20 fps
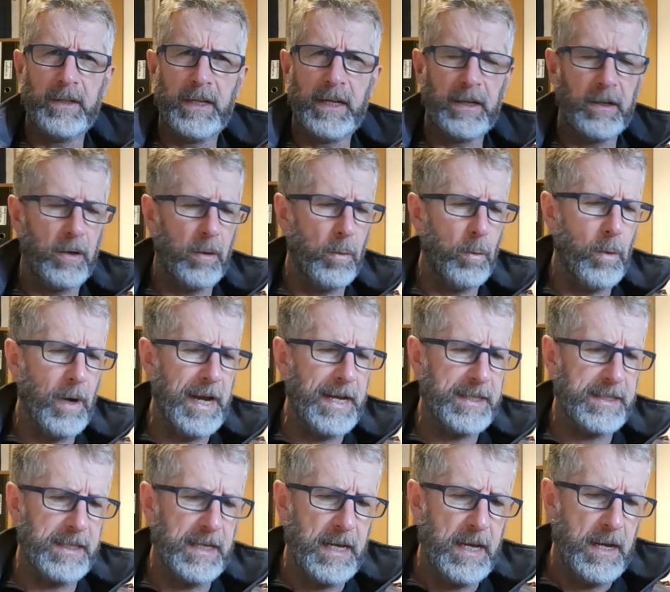They got
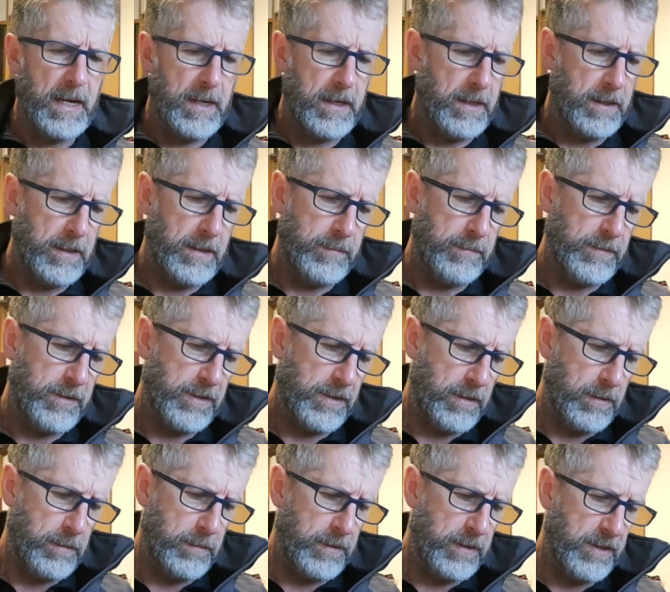wet,
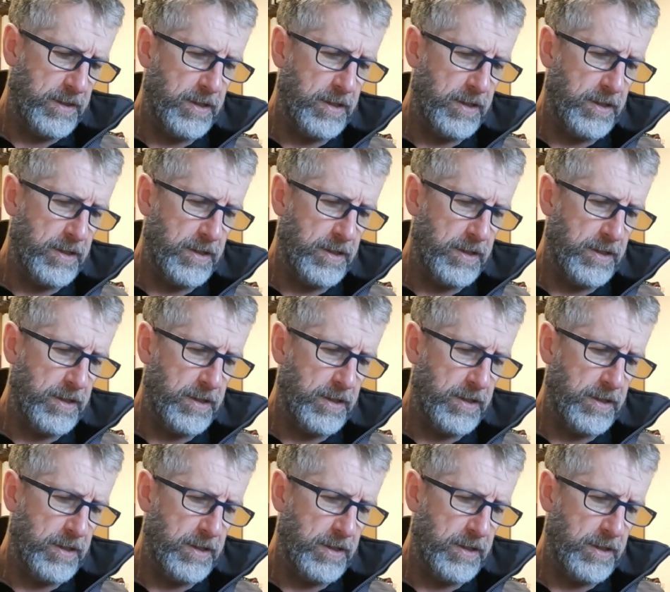so they're